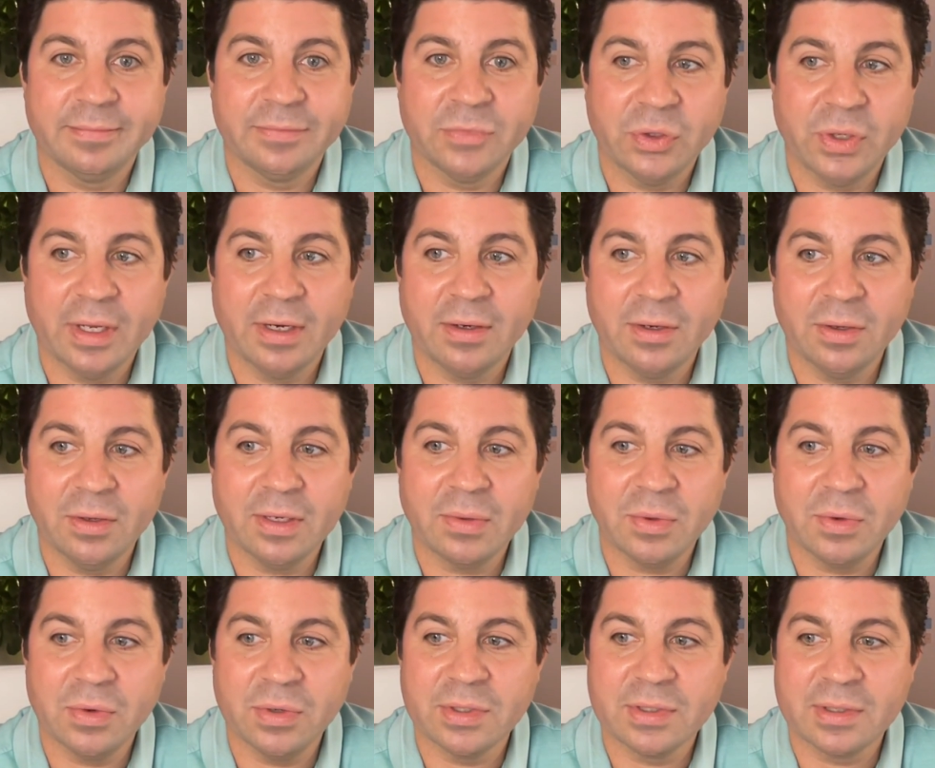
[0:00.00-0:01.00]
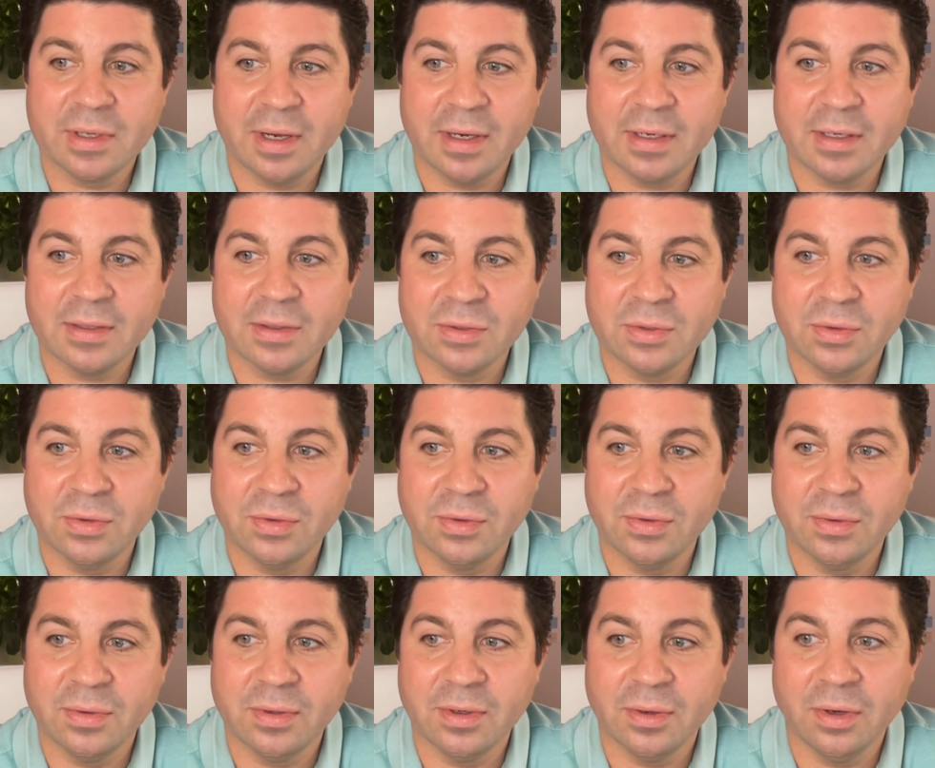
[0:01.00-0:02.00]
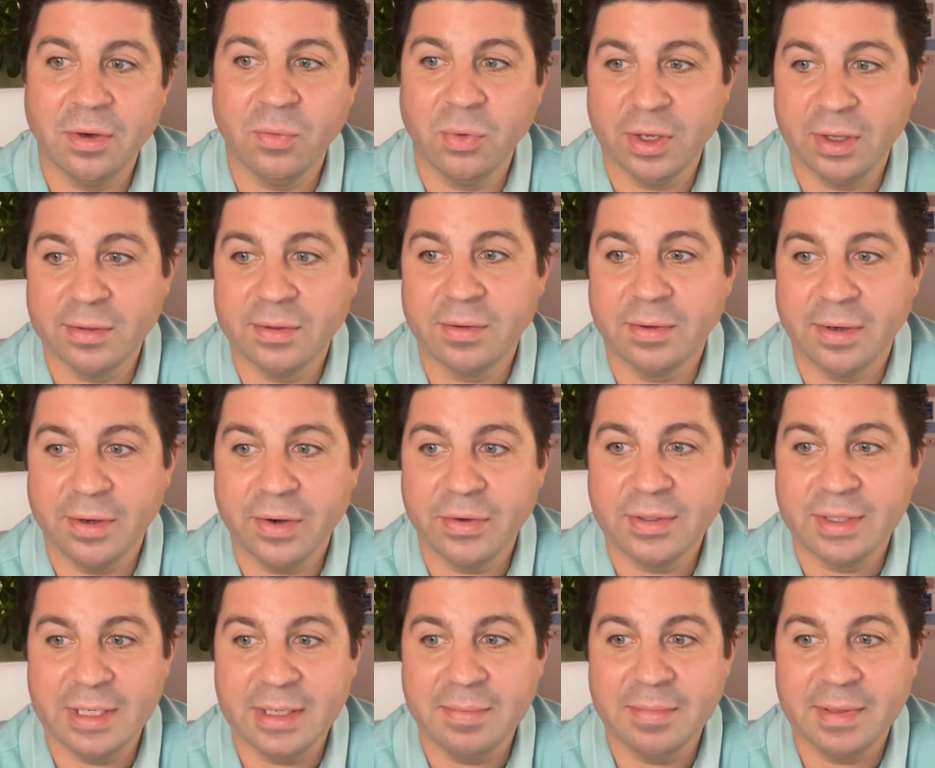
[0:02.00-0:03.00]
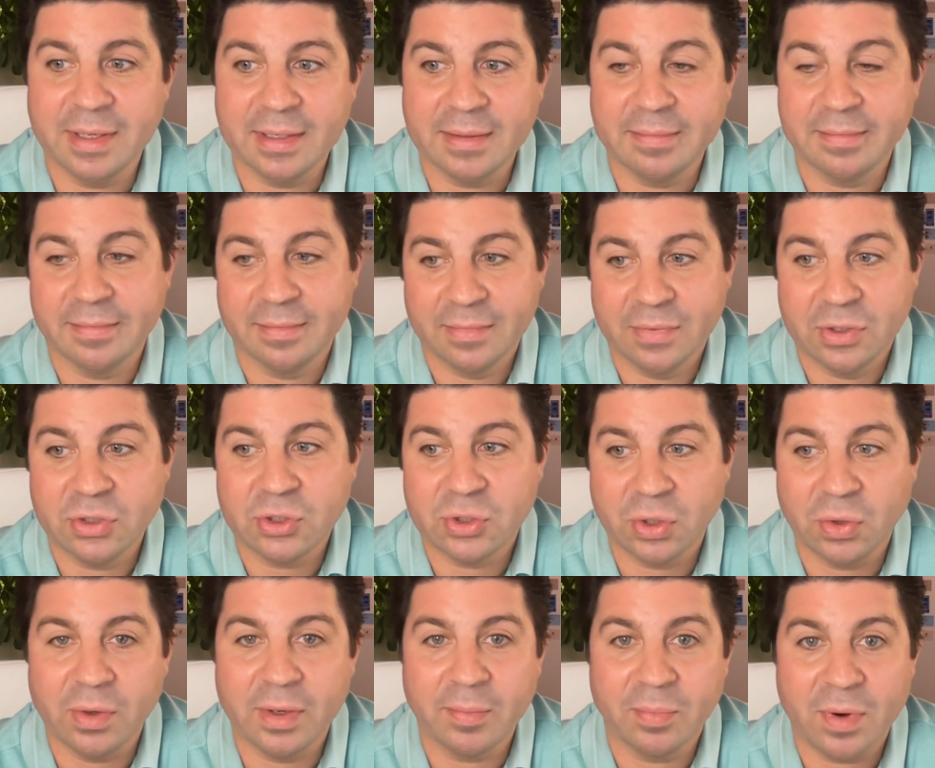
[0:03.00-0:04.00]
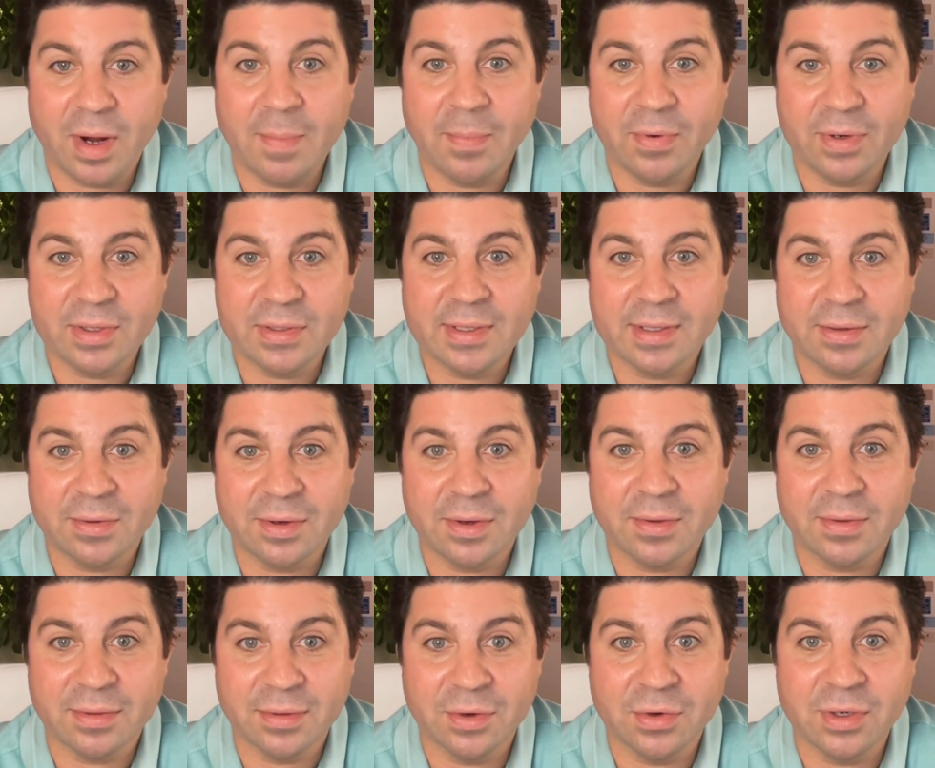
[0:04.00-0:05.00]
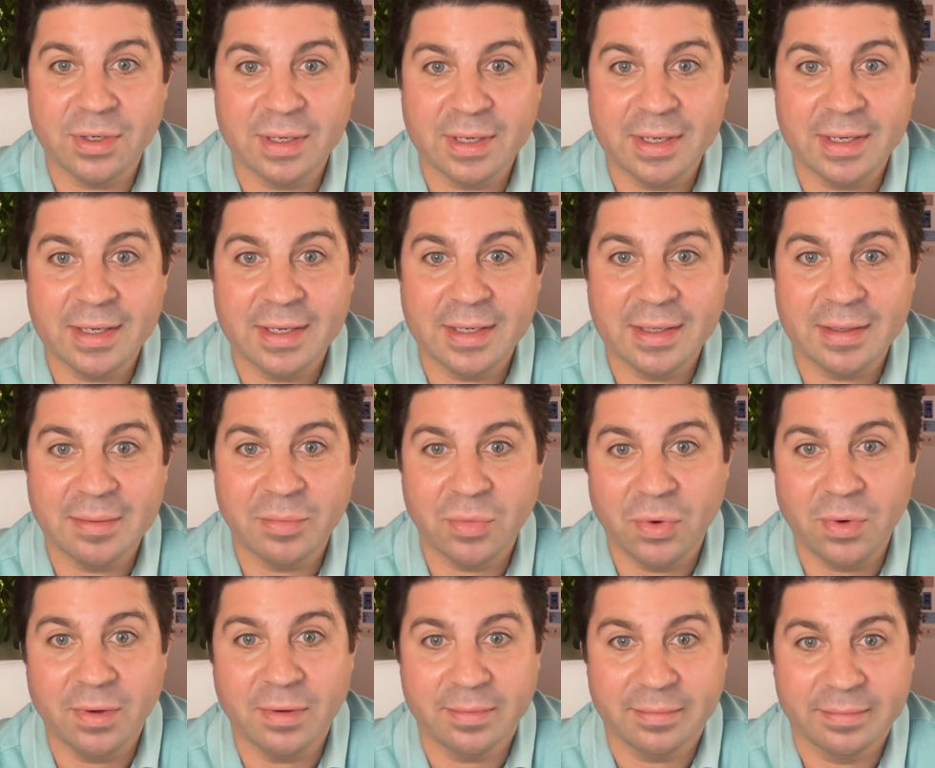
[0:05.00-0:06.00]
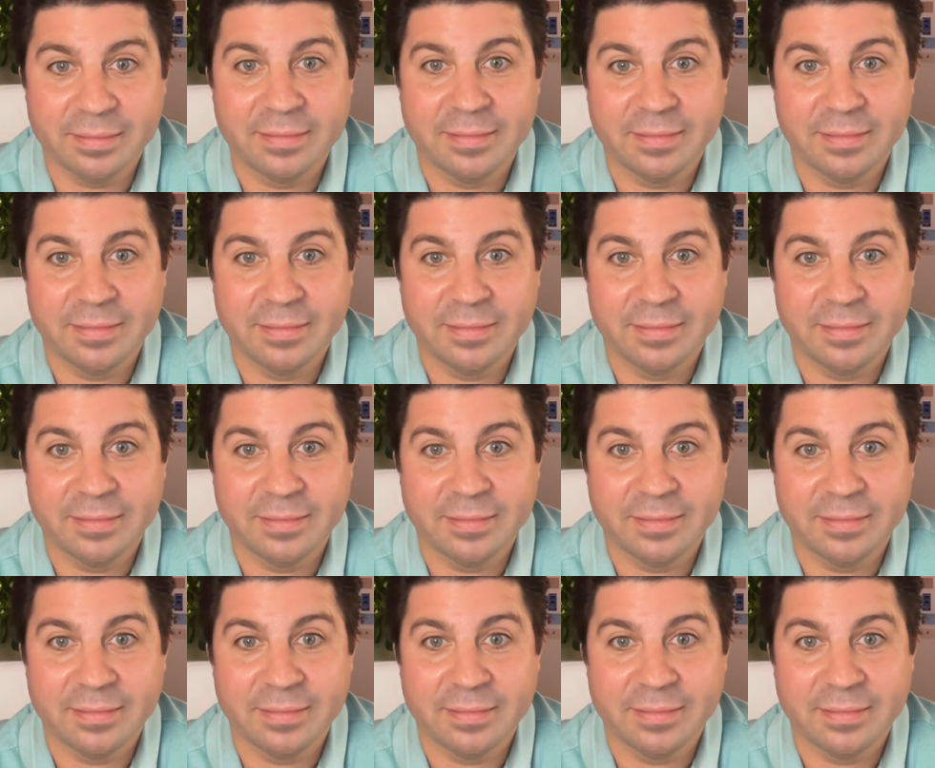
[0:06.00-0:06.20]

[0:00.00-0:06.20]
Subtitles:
You got to know. Like we were just talking to a realtor on our team that is showing properties that are all 30-day and more